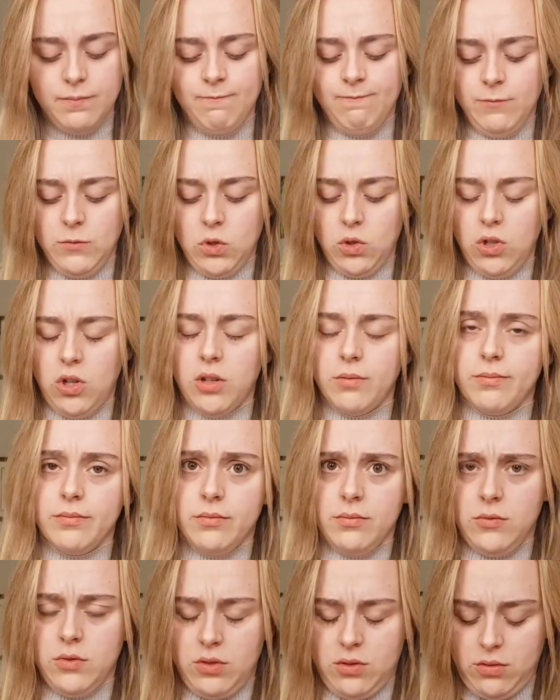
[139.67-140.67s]
Hold on.
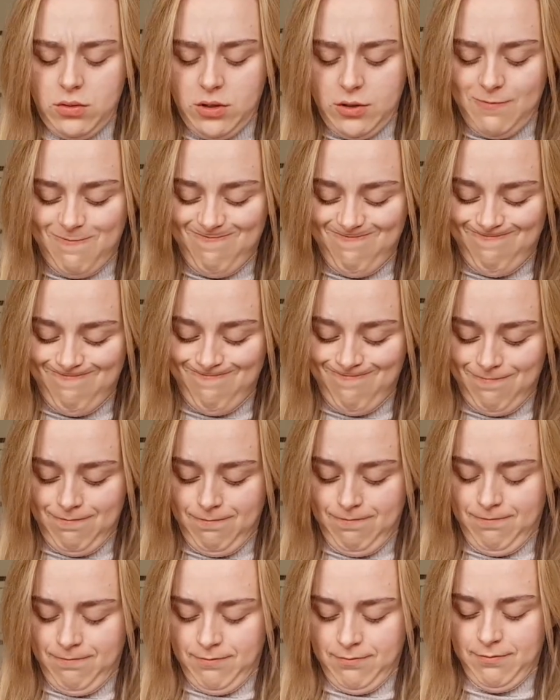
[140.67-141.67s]

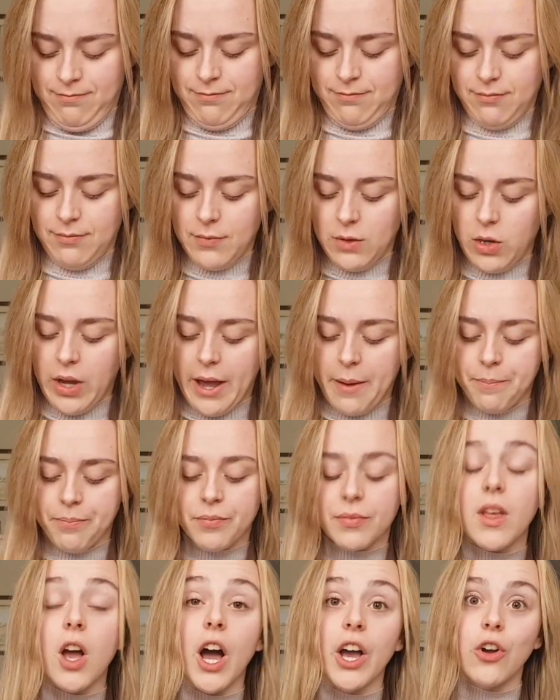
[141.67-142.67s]
Okay,
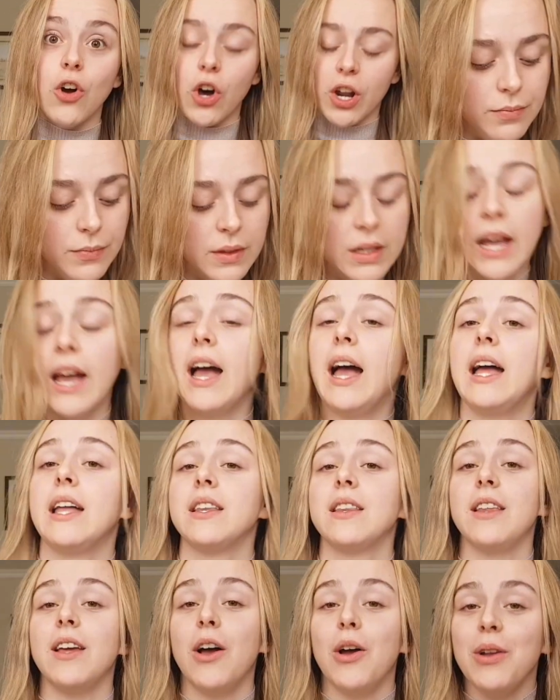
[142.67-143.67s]
I got it.
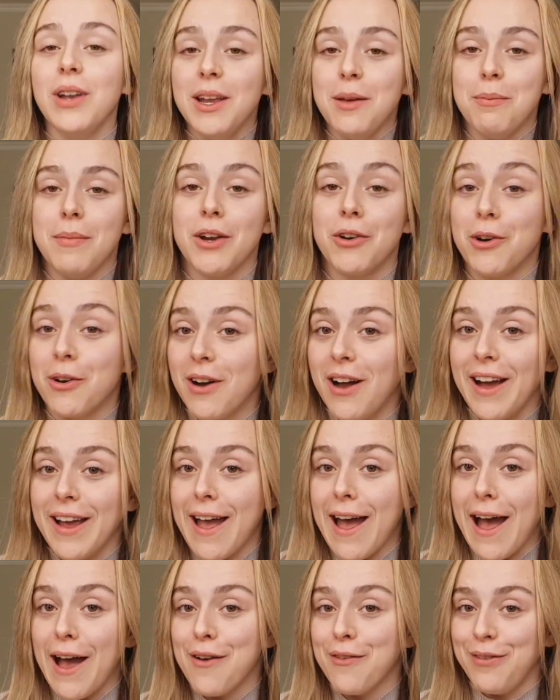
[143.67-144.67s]
And the only mirror I
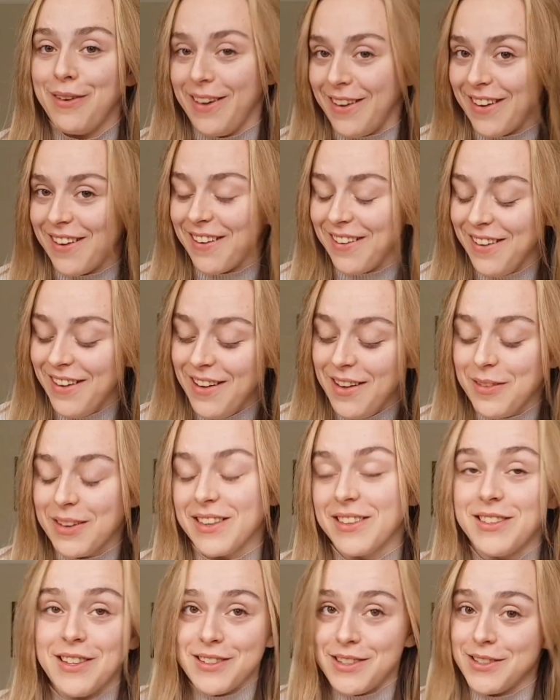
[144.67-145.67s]
have here,
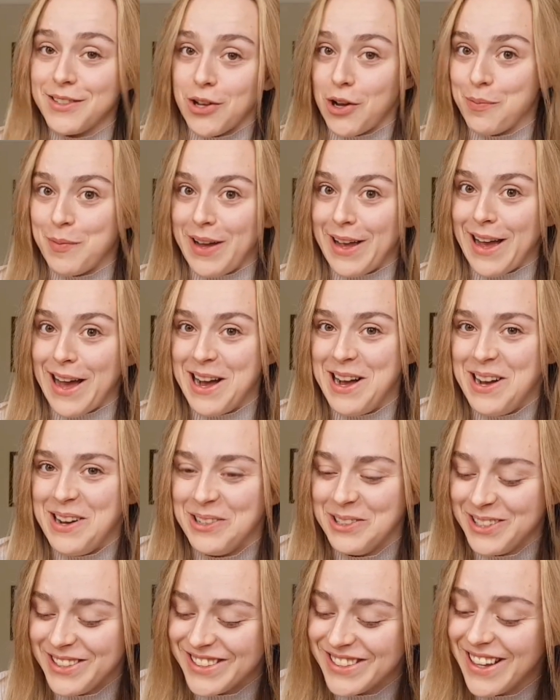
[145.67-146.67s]
because this is not my
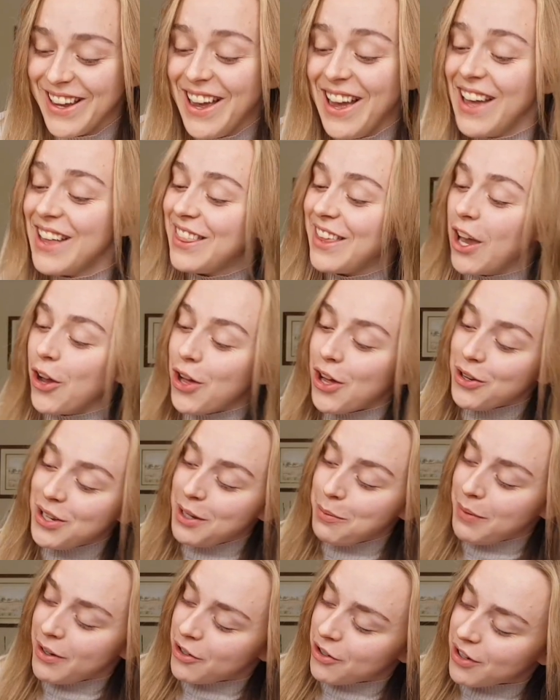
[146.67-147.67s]
house, the only
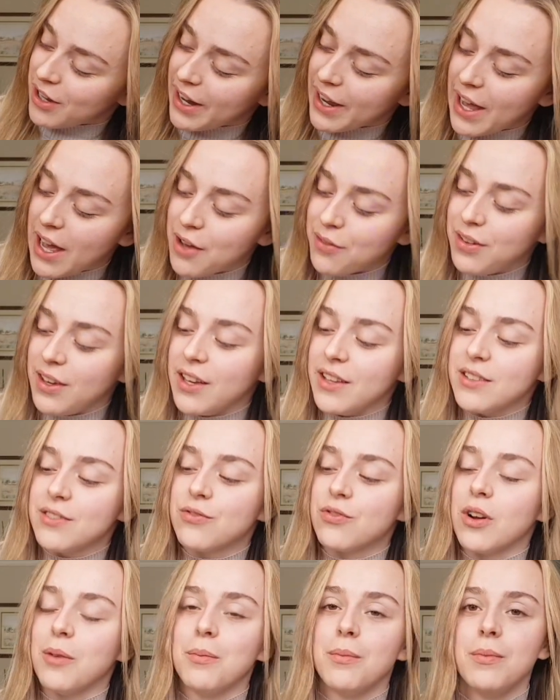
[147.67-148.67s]
mirror I have here is
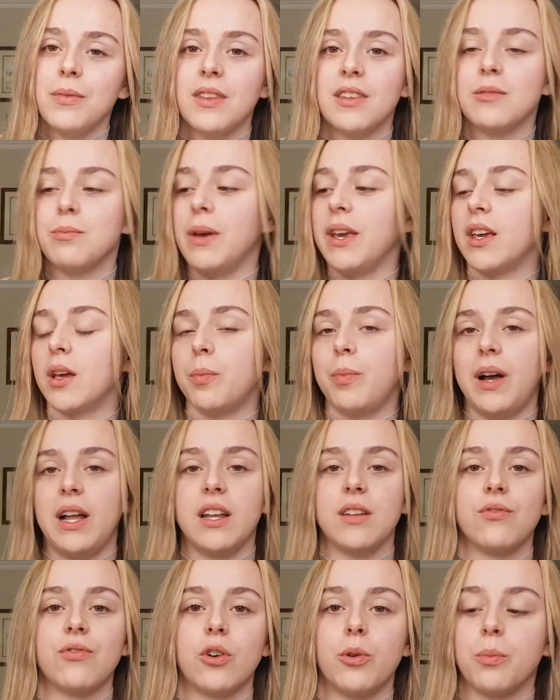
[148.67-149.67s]
from this makeup
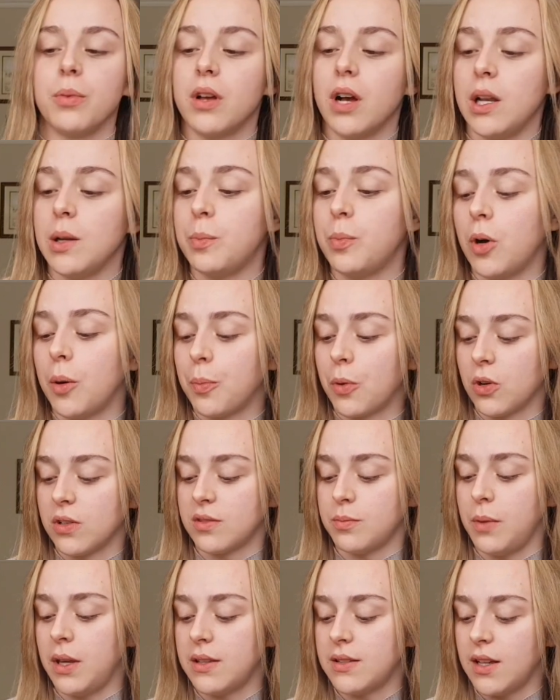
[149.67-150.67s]
palette from ColourPop
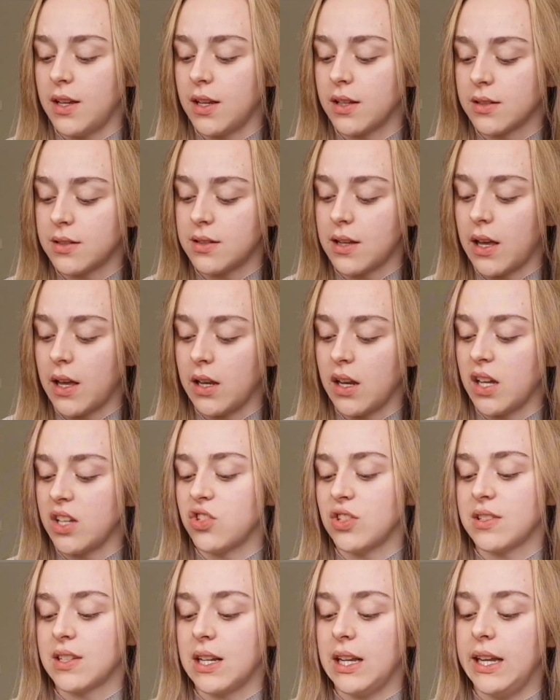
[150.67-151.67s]
Cosmetics, and I
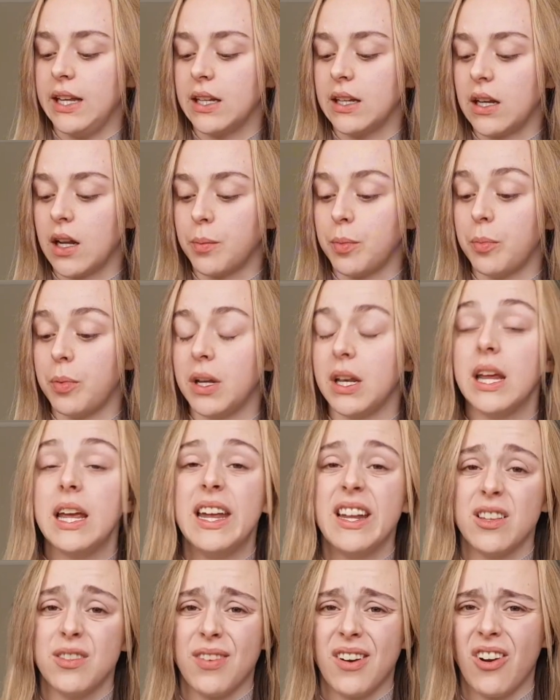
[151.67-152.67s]
just cleaned it up a bit.
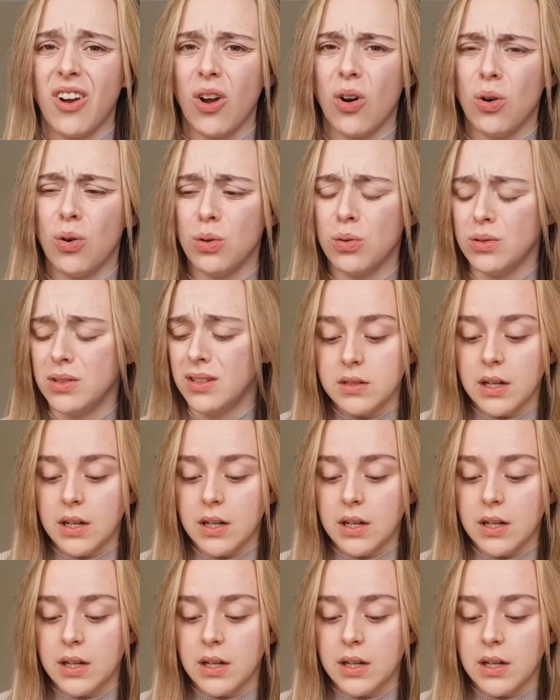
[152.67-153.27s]
It's very old.